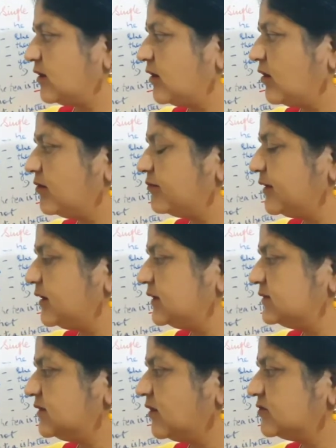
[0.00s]
So,
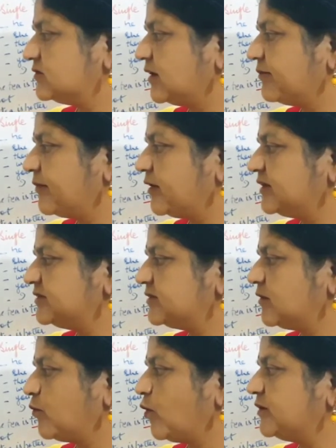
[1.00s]
which are the
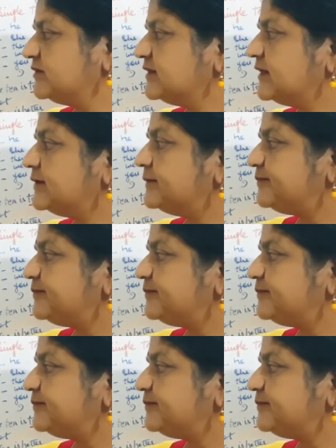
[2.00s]
3 words